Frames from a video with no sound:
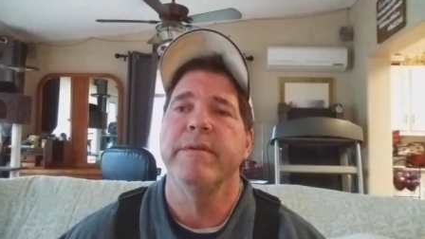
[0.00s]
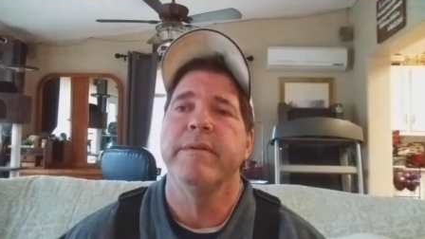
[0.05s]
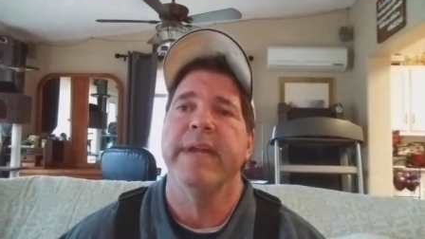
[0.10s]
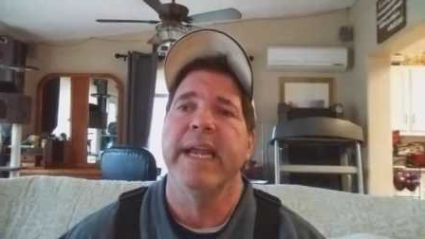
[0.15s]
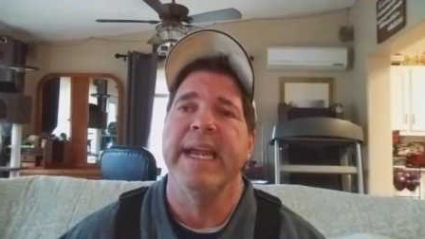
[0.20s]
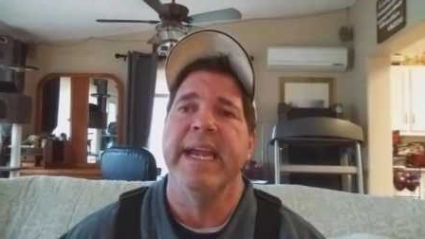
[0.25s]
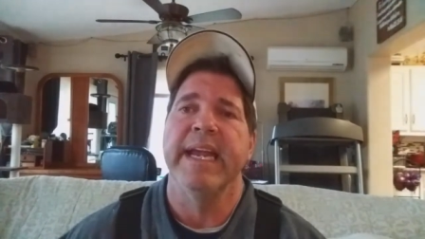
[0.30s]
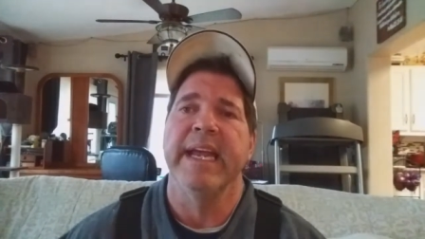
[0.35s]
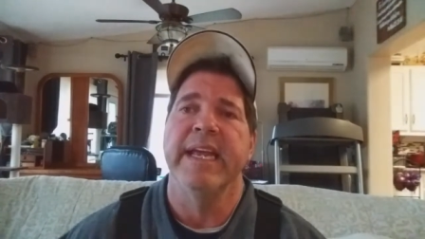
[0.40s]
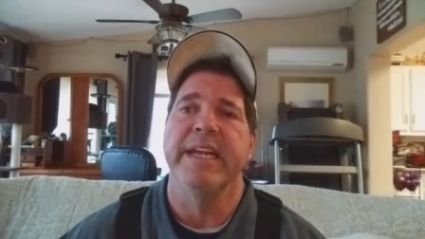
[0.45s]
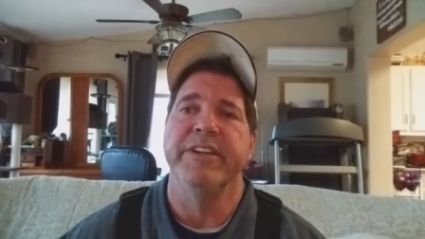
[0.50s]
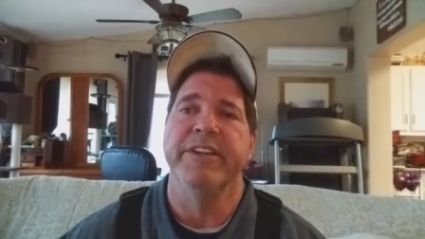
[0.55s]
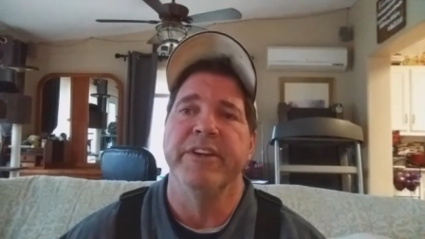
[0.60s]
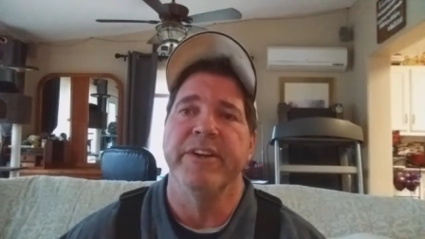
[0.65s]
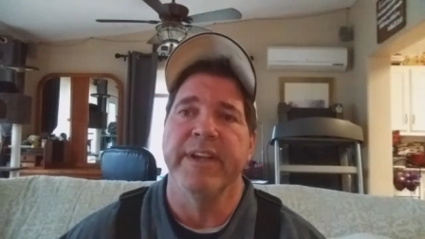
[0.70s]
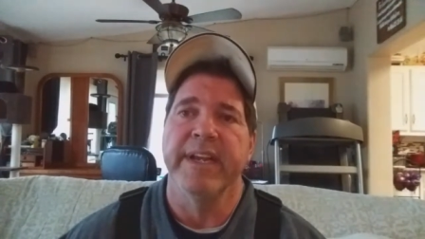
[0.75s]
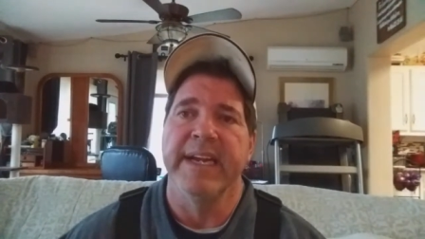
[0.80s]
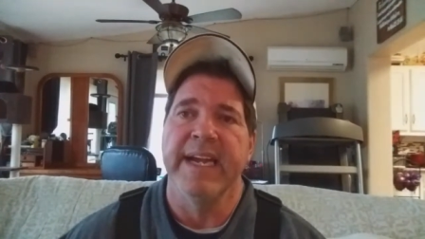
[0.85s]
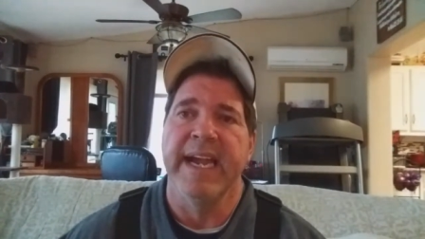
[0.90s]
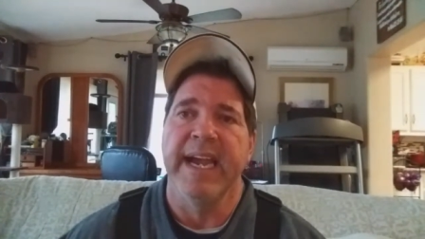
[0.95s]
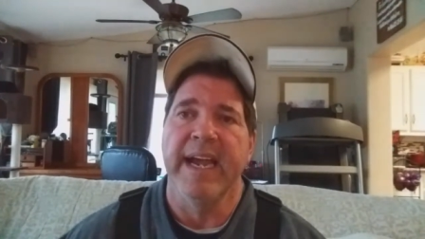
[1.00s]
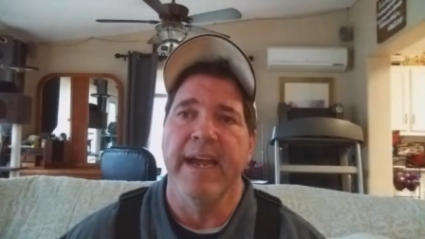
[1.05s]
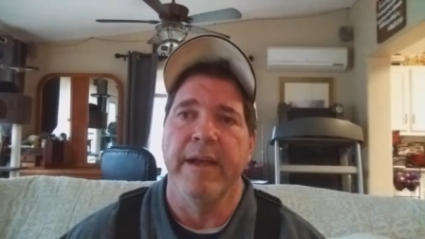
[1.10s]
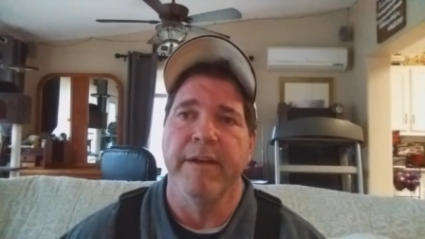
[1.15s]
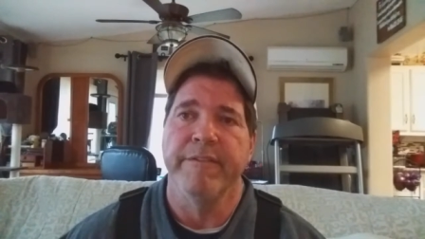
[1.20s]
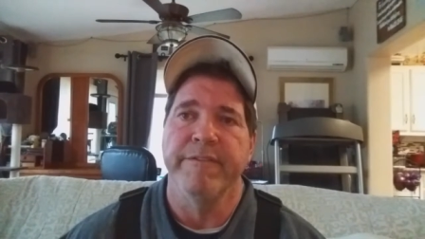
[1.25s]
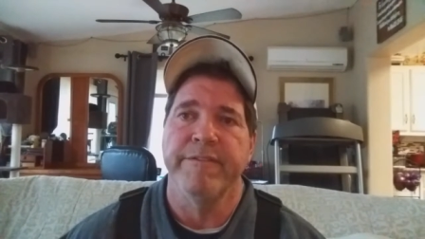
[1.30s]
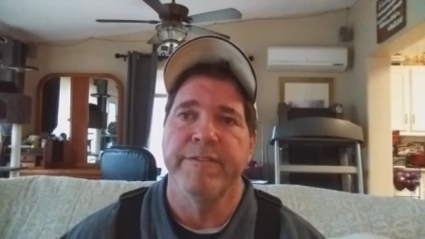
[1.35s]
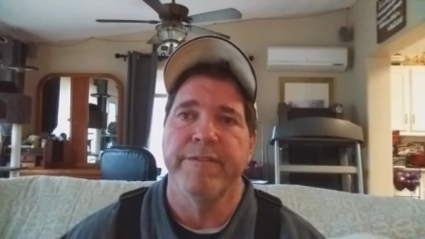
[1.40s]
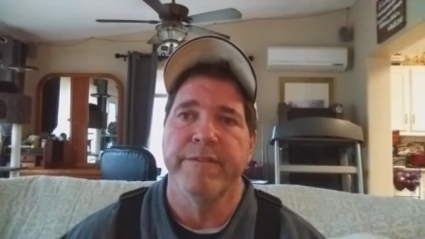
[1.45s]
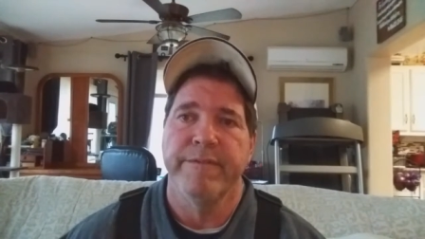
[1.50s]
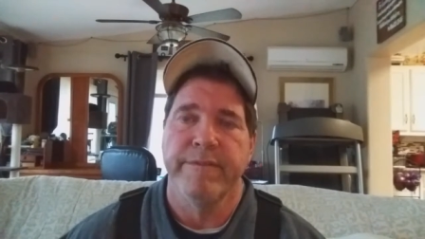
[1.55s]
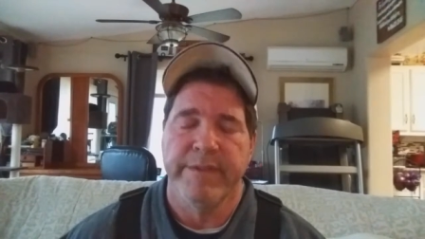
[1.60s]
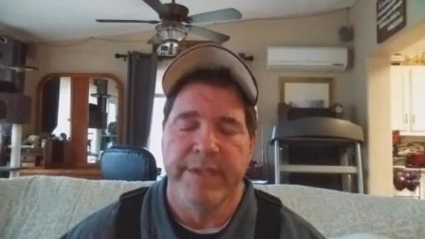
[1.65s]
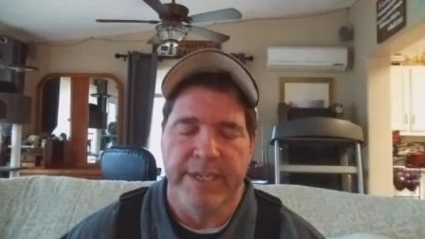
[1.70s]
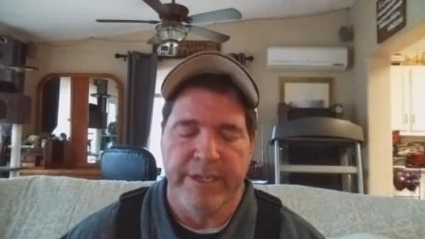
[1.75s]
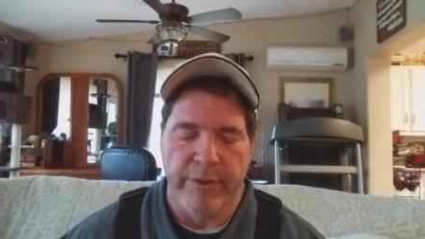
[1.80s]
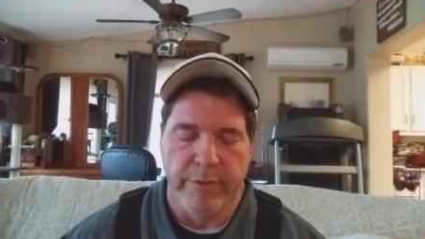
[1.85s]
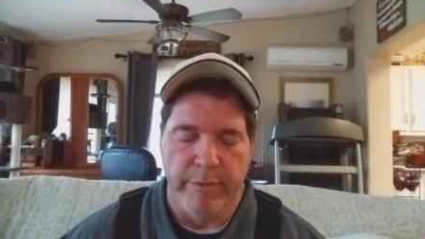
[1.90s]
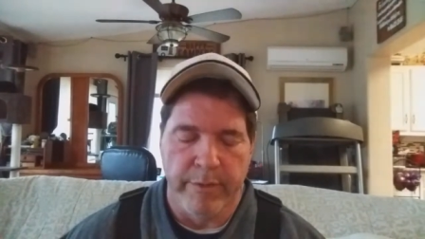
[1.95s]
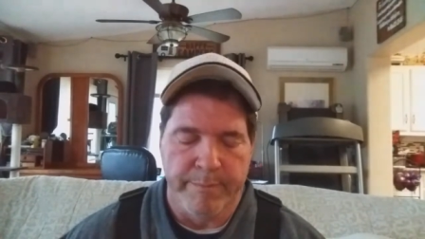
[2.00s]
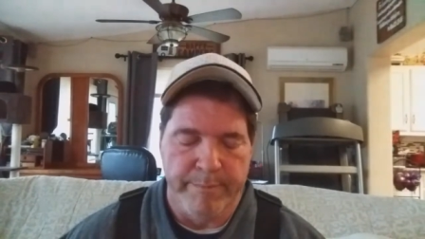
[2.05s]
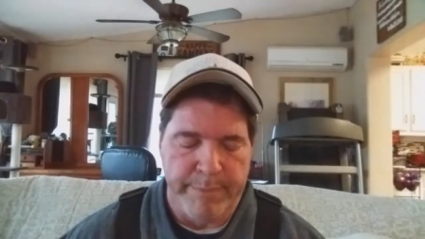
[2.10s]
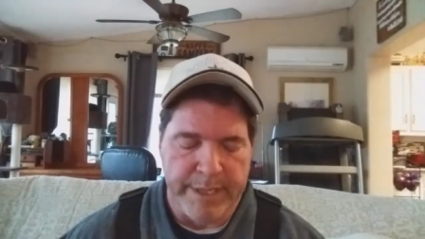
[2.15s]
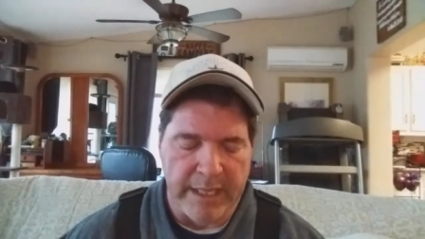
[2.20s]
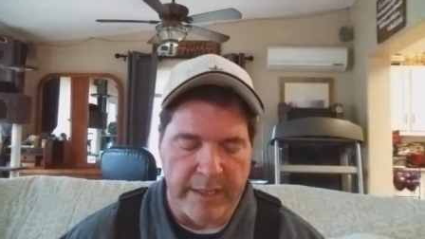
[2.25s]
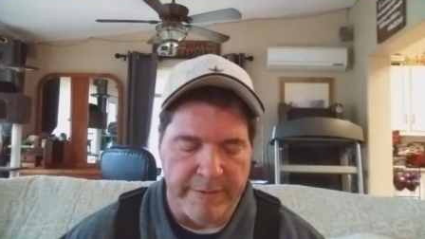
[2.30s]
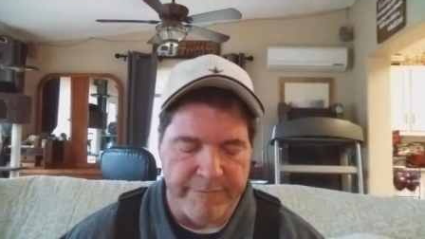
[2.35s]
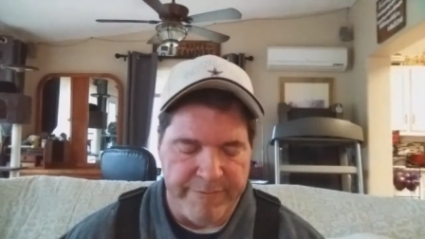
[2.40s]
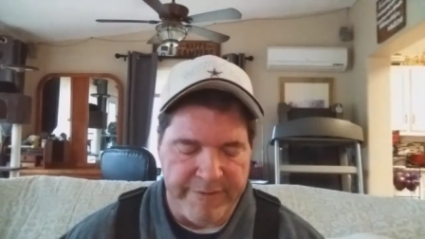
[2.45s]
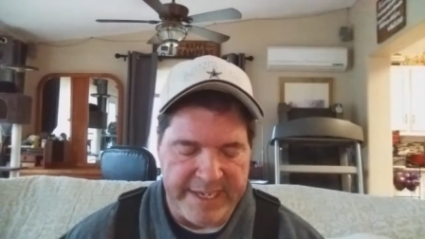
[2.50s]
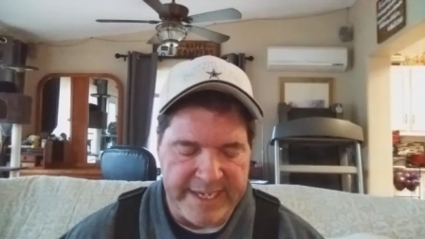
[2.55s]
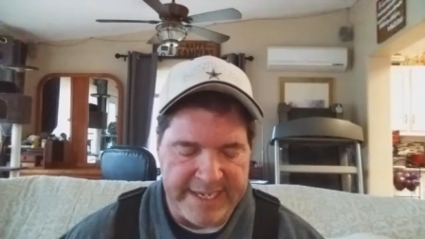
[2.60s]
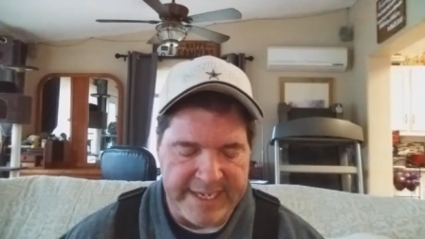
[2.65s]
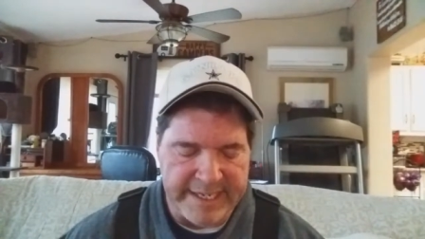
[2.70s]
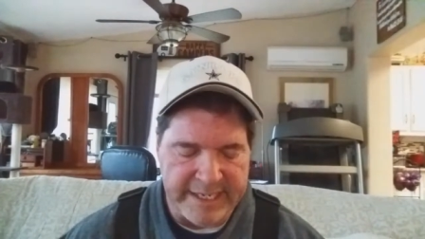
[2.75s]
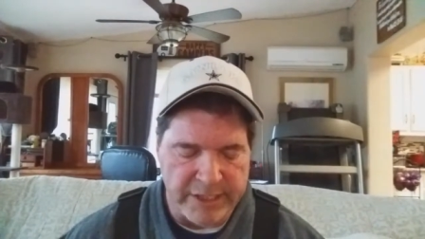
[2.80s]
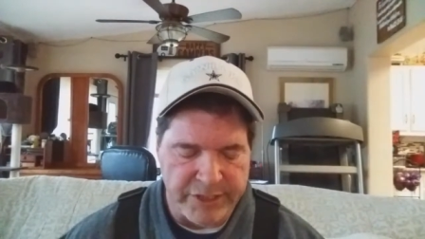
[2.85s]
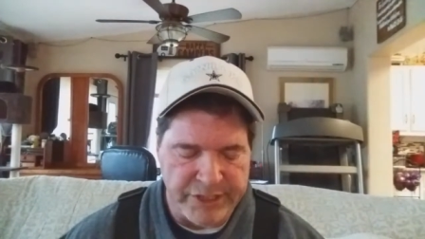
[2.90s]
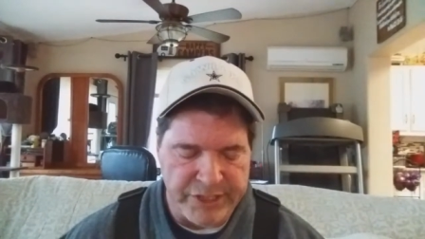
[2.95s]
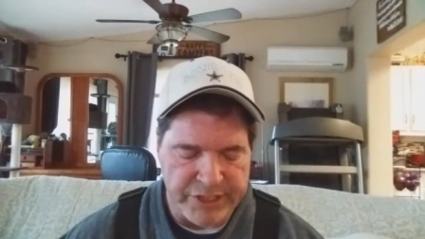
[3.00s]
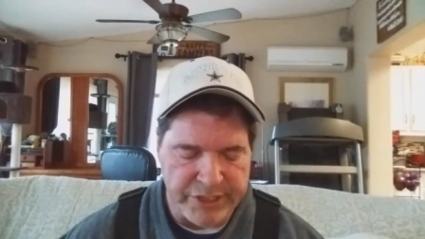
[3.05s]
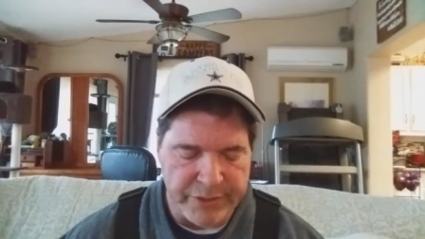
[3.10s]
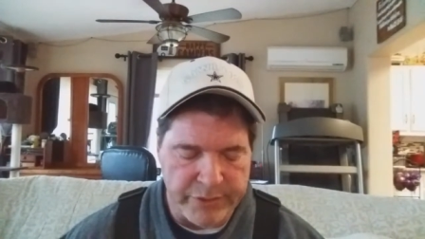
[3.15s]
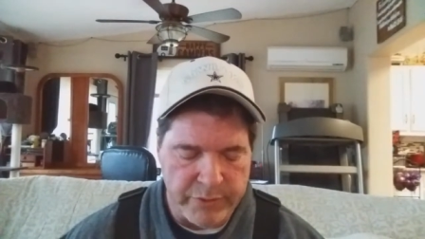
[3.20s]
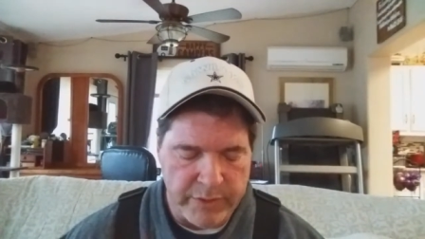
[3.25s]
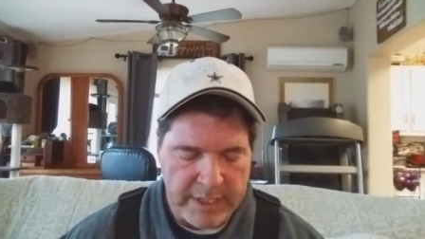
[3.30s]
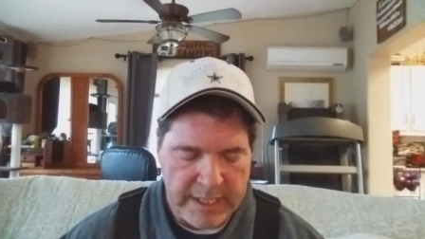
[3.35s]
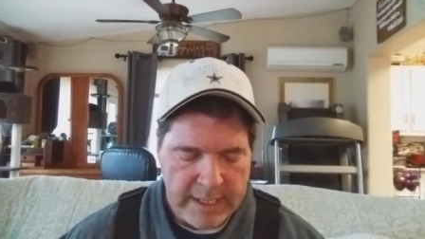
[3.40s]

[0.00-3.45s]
and you're going to have, a pellet feeding issue.